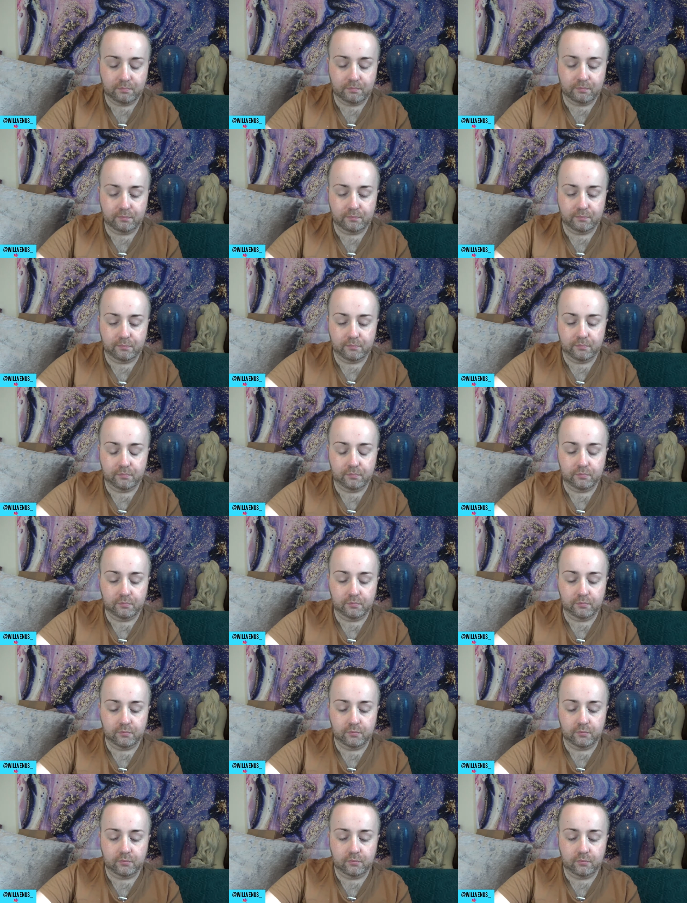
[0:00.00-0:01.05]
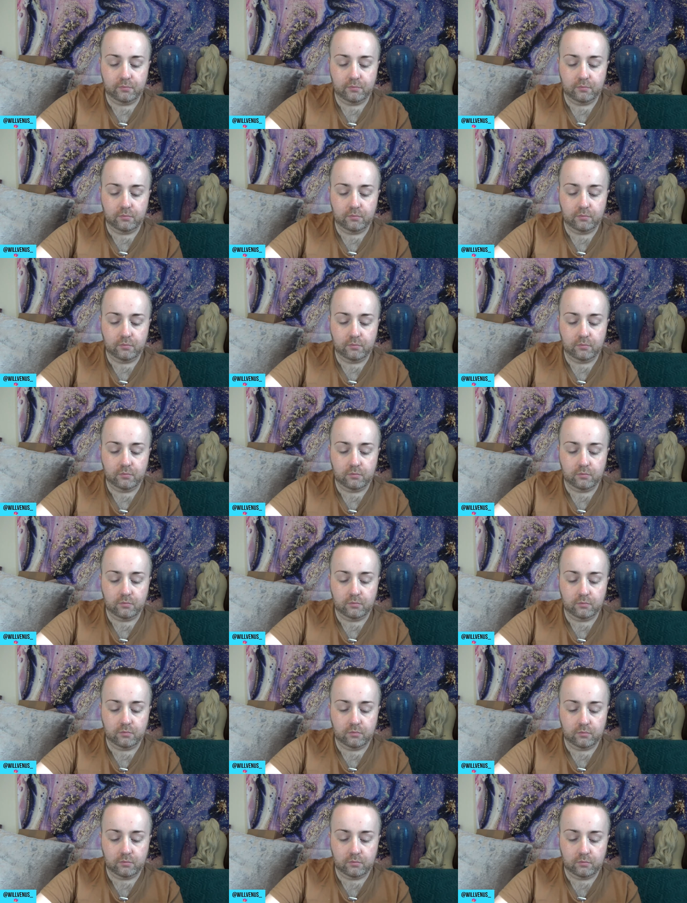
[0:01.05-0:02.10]

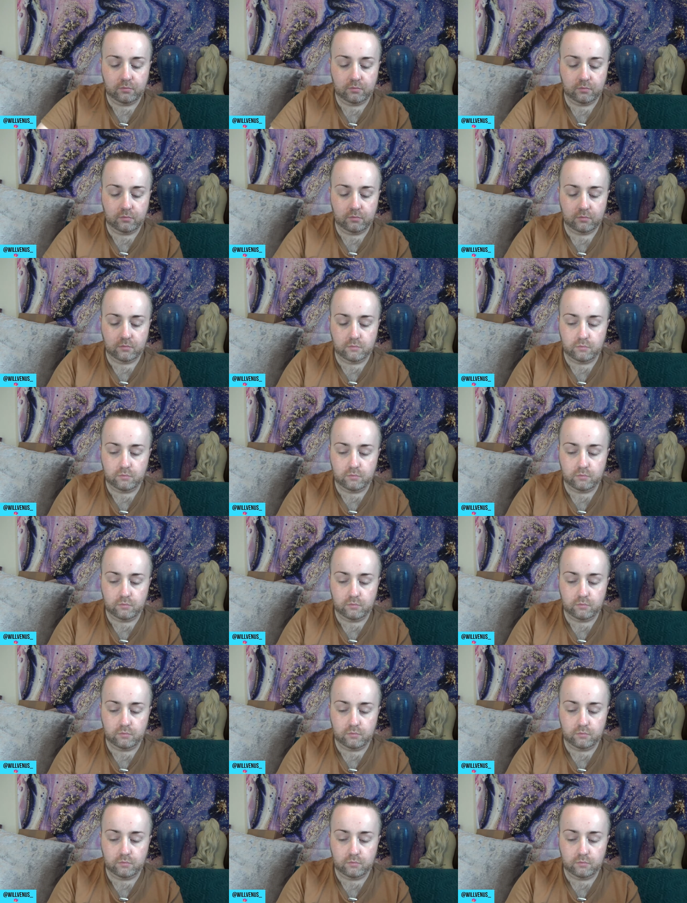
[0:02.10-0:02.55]
Nobody speaks.